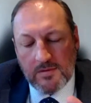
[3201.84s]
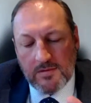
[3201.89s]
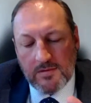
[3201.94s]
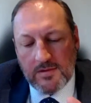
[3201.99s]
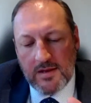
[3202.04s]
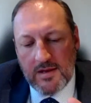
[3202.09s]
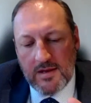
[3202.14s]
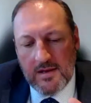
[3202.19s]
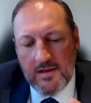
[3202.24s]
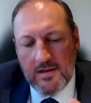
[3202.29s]

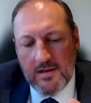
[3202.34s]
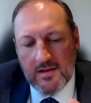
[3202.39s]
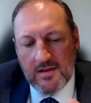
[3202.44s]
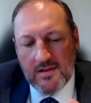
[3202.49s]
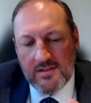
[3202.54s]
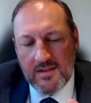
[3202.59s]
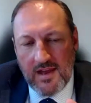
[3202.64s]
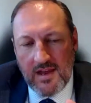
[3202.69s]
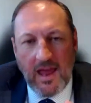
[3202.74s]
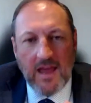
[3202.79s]
the
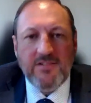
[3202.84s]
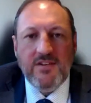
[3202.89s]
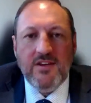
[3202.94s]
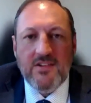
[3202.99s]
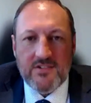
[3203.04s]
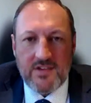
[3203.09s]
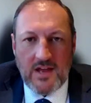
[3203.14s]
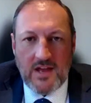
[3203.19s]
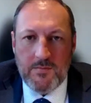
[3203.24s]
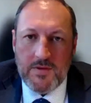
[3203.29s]
ASIC
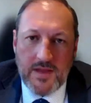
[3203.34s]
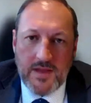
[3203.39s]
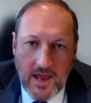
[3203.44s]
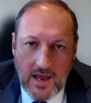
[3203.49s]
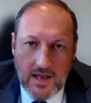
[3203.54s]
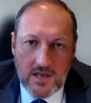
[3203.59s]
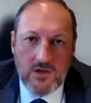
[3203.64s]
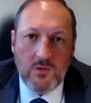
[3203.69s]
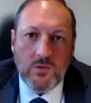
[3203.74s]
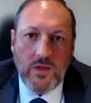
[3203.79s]
statement, the
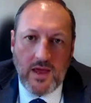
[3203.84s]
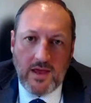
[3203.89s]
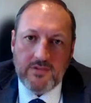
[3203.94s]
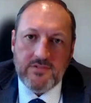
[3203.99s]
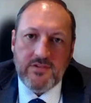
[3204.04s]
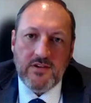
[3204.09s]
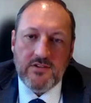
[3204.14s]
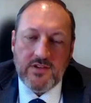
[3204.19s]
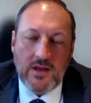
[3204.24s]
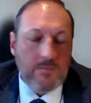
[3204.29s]
annual
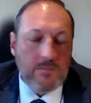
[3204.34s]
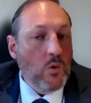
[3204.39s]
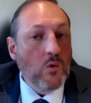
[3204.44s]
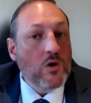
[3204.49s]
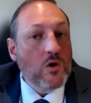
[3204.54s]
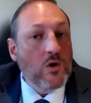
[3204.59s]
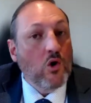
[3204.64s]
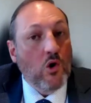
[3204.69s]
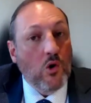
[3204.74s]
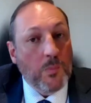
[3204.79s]
ASIC statement,
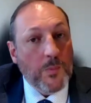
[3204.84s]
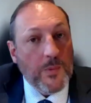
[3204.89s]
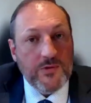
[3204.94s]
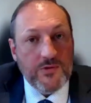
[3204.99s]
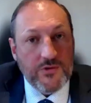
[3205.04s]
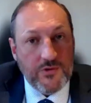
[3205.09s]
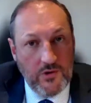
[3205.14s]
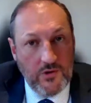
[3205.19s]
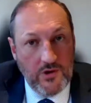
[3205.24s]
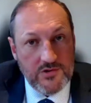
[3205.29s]
or a corporate
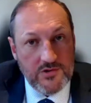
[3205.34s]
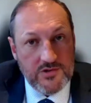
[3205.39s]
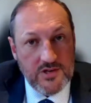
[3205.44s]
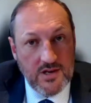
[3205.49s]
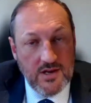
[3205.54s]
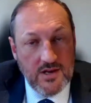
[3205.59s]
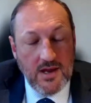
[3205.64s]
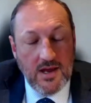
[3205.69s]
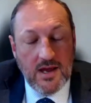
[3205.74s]
search.